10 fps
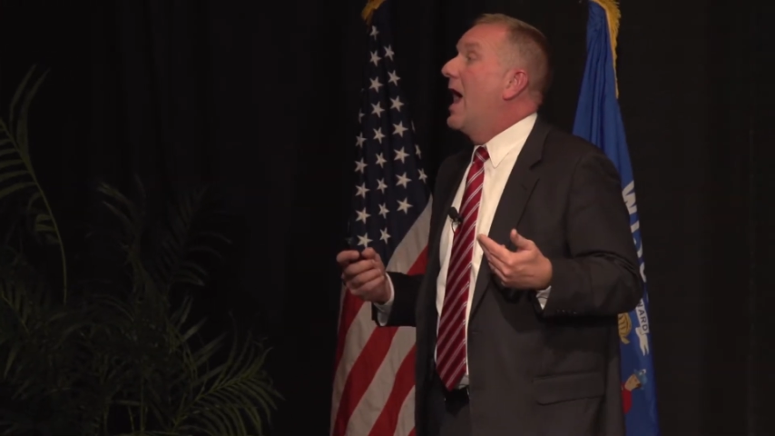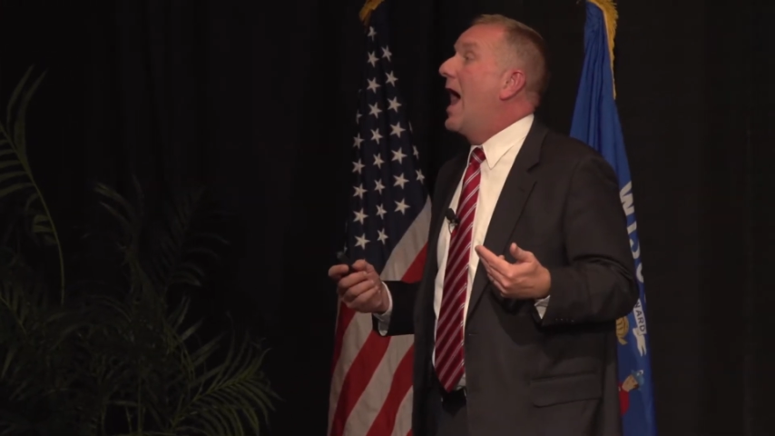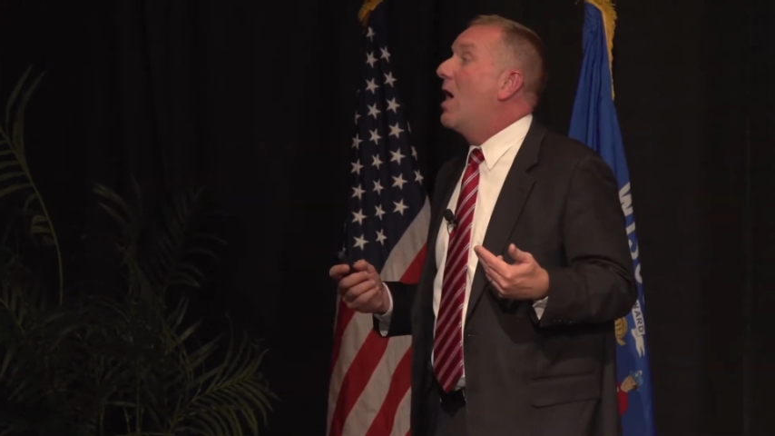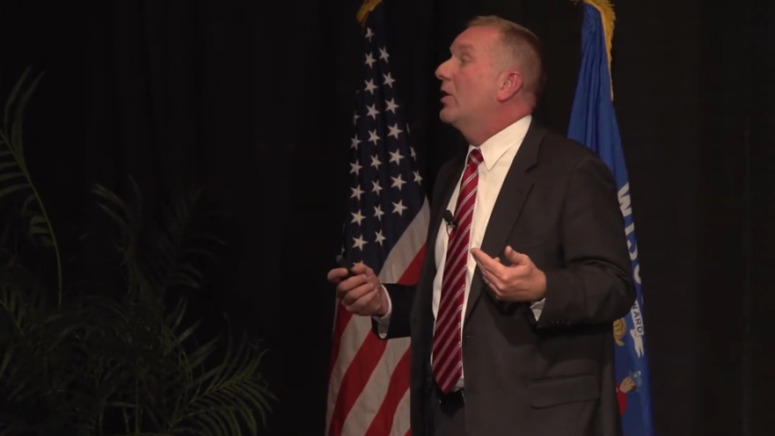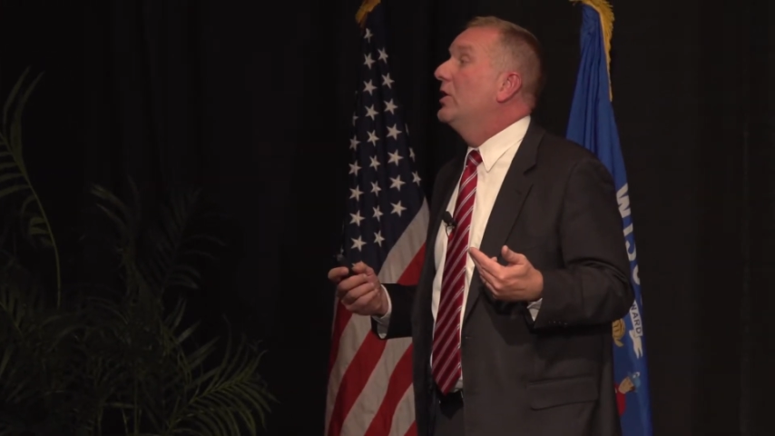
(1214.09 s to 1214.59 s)

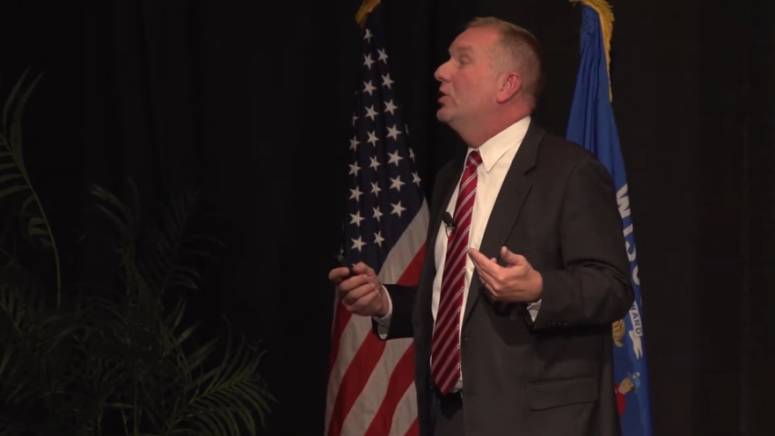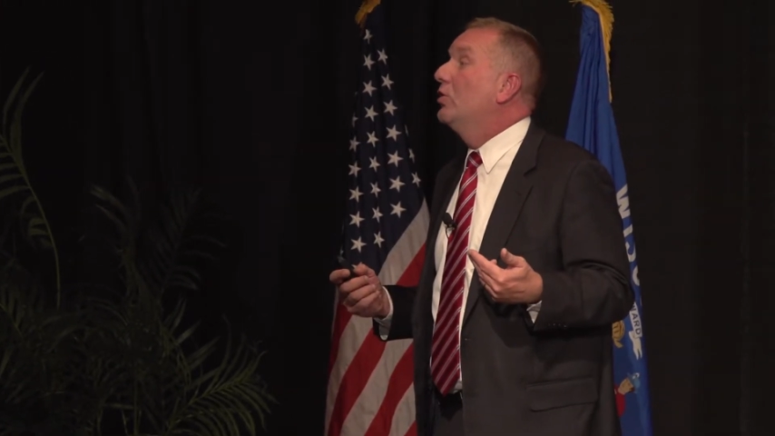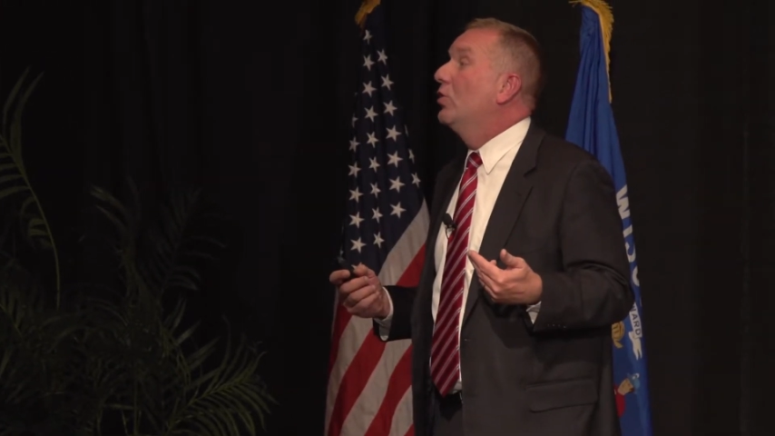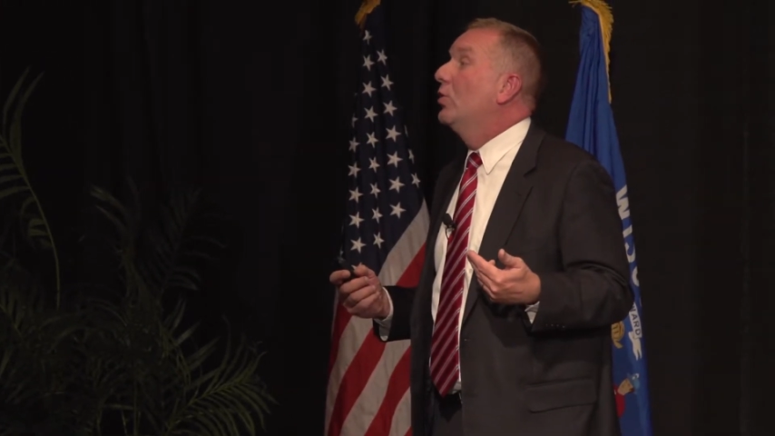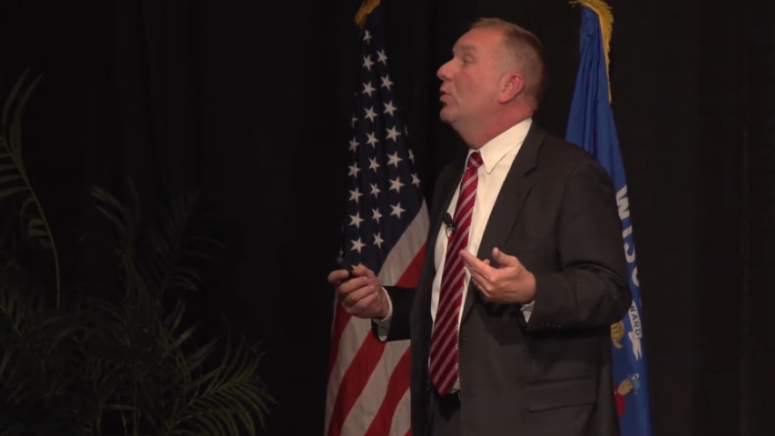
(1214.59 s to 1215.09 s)
how can
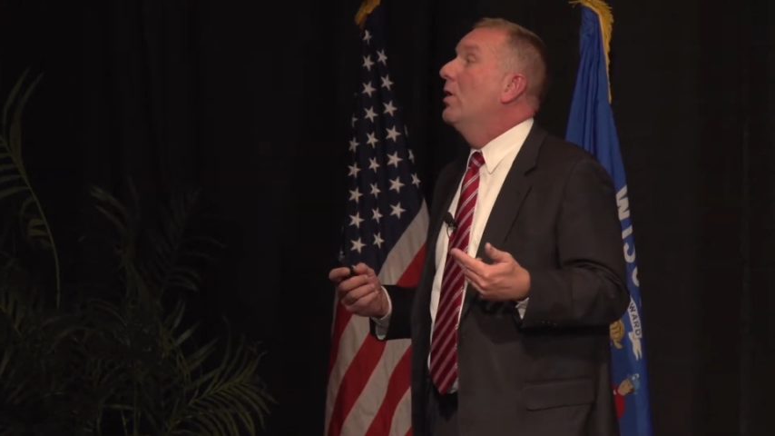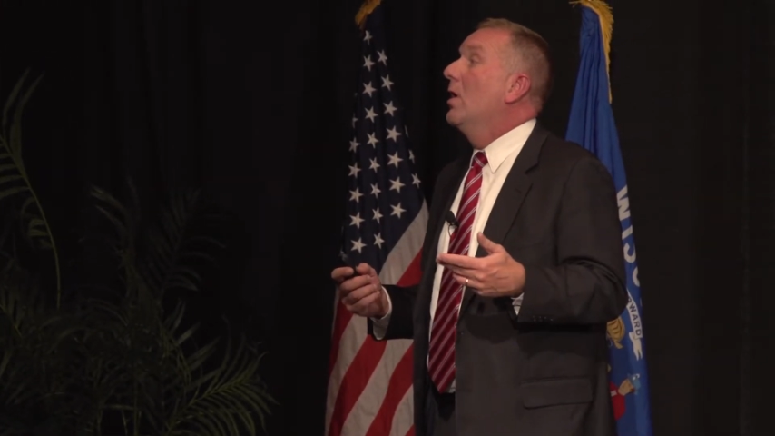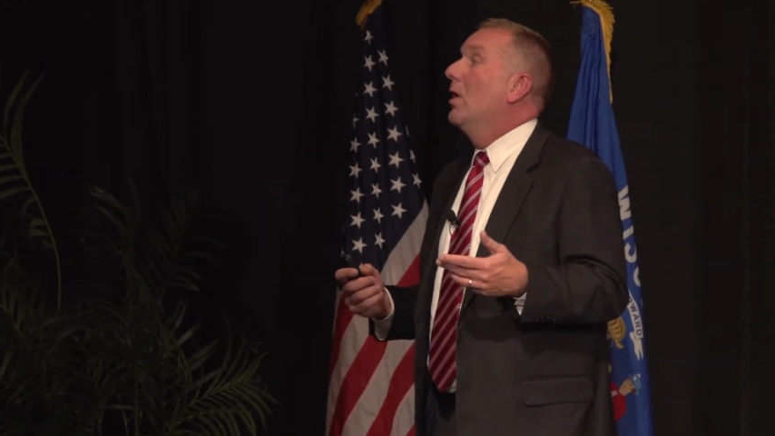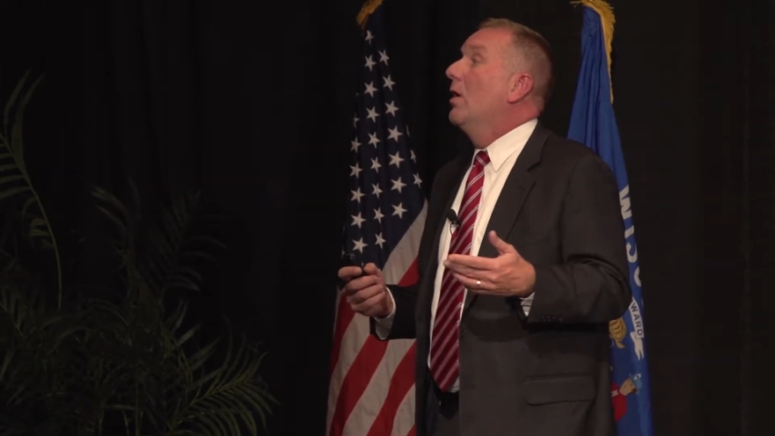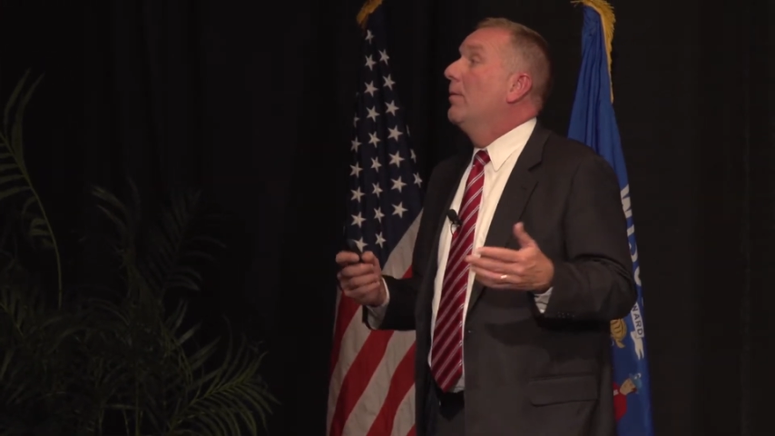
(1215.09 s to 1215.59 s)
you
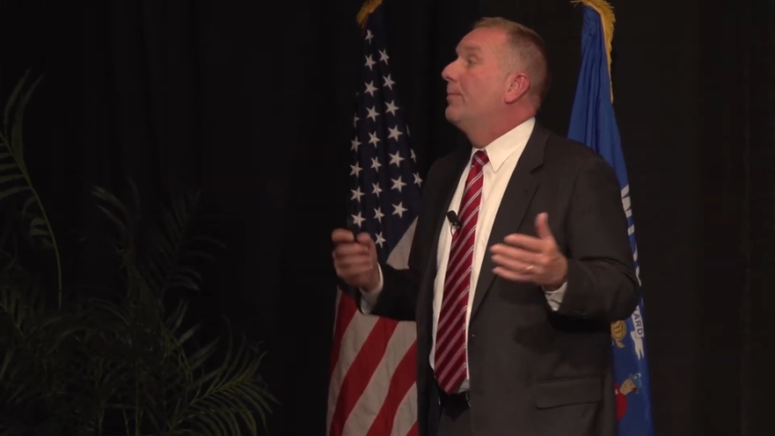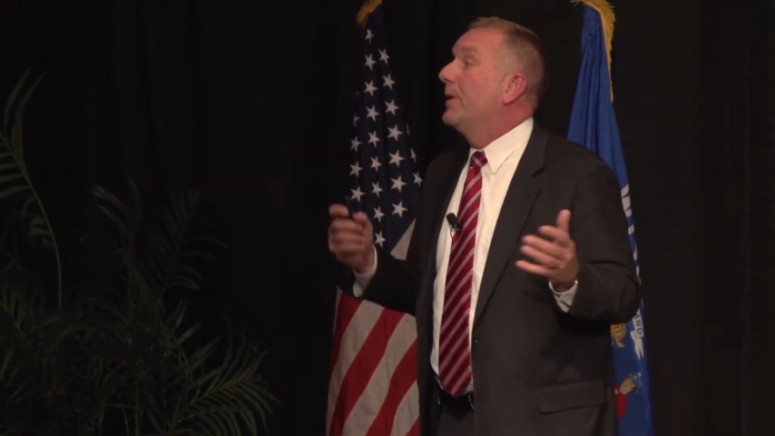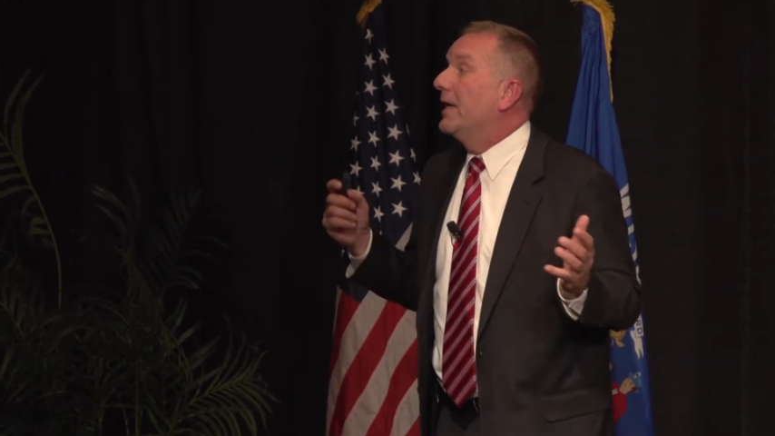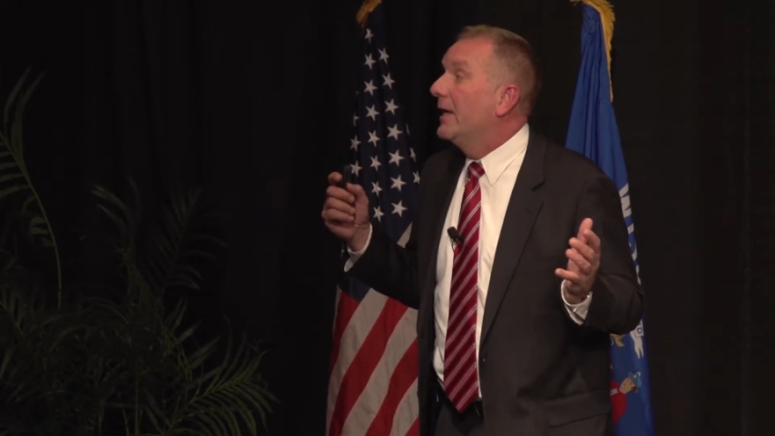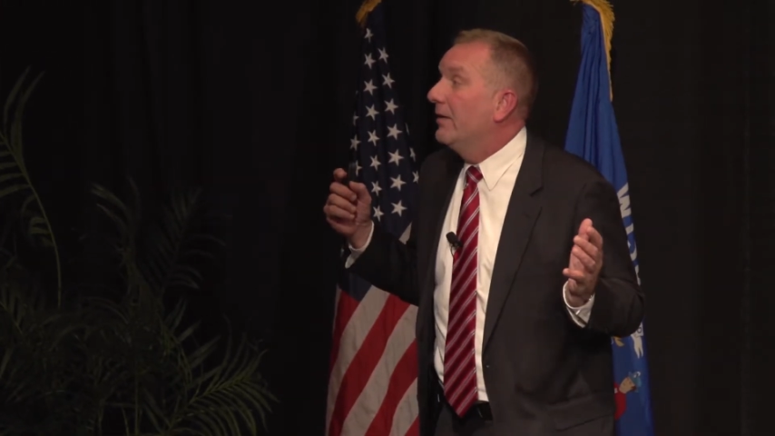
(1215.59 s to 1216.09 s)

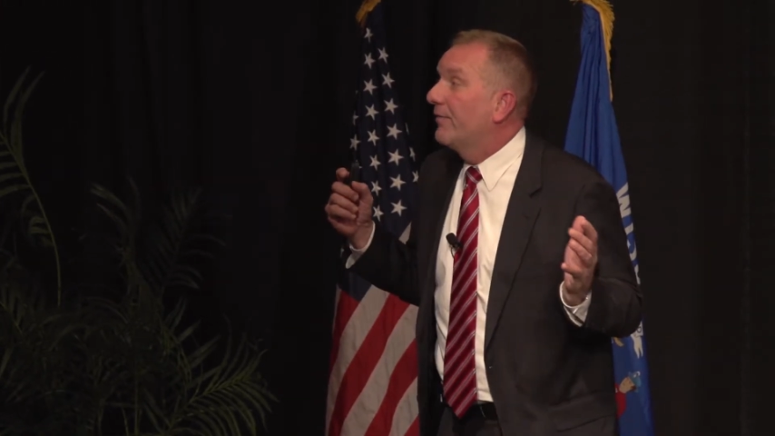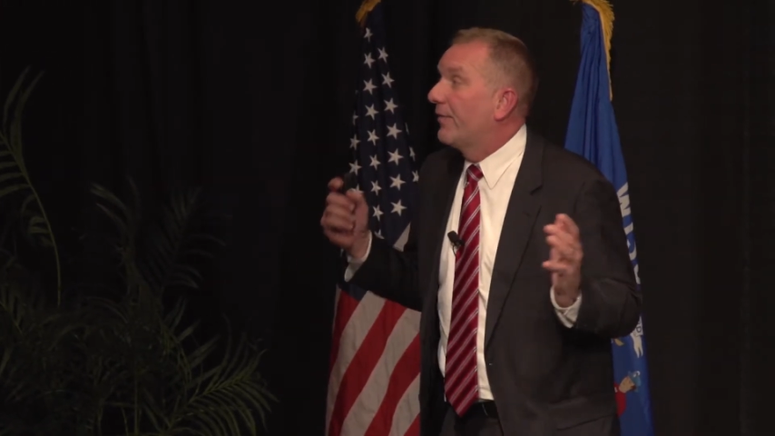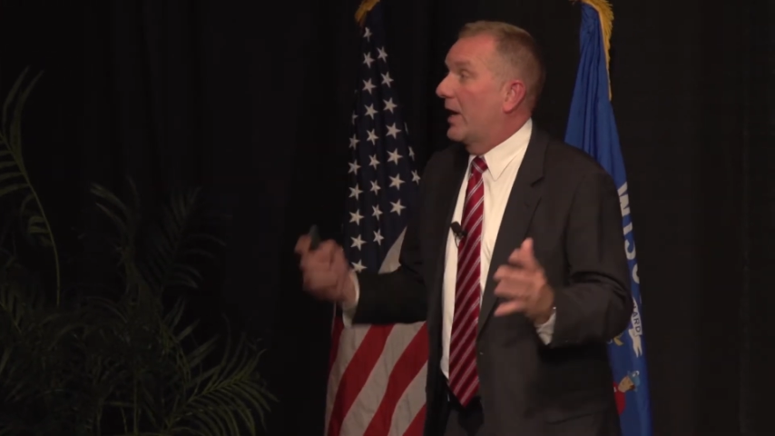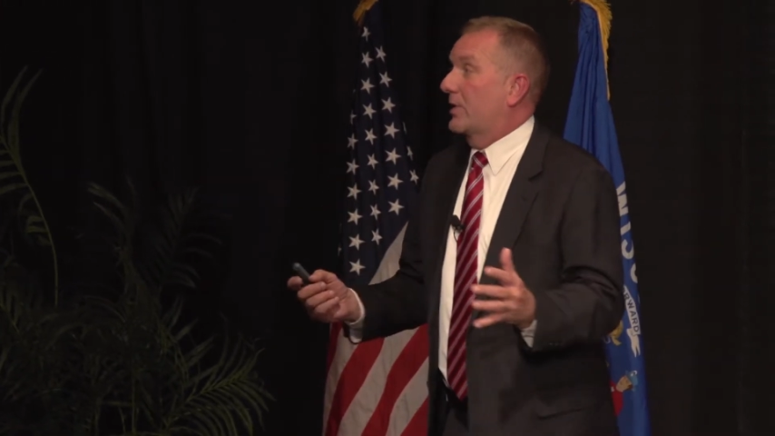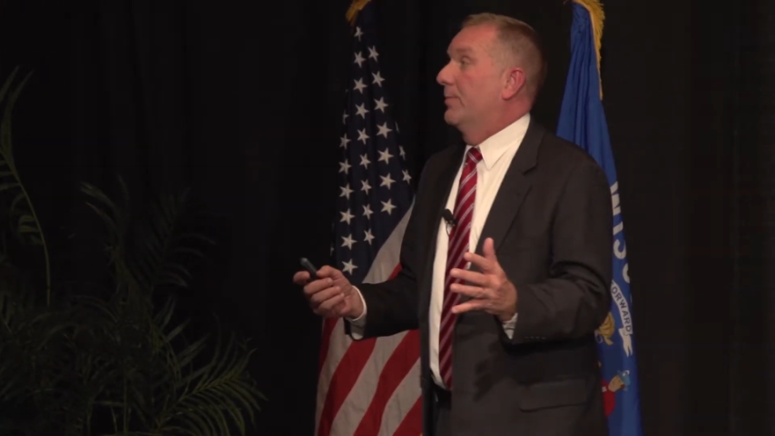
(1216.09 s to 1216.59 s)
be
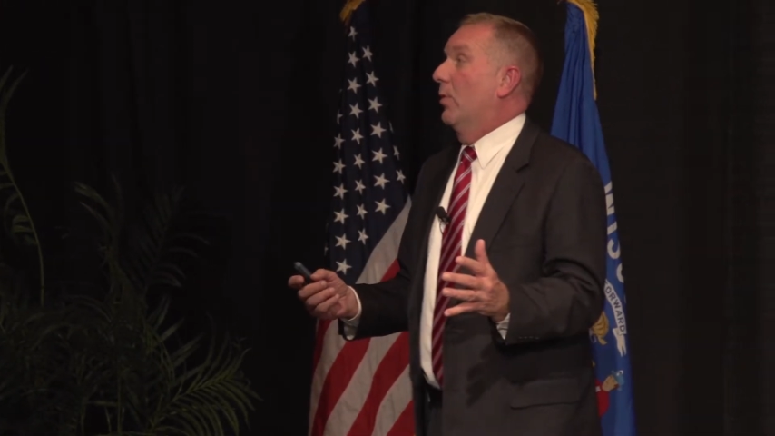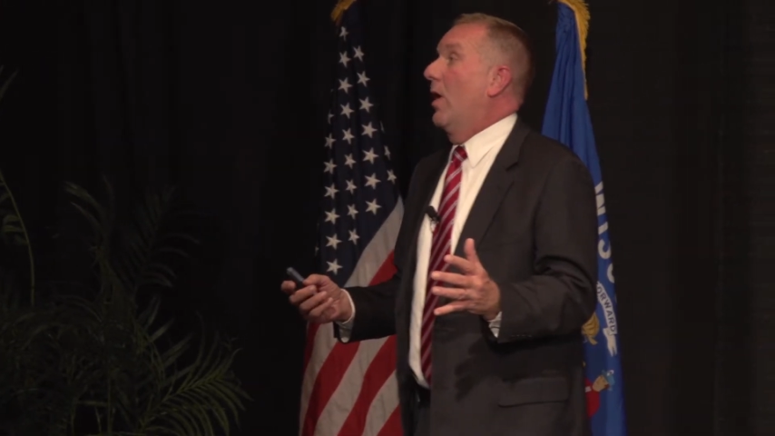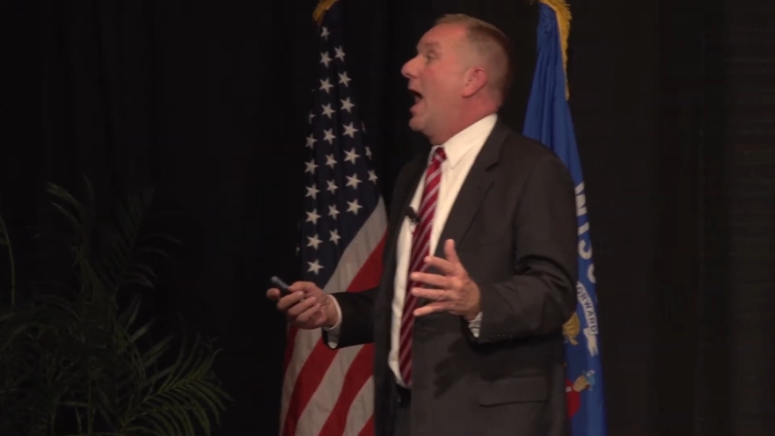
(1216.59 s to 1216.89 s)
flexible?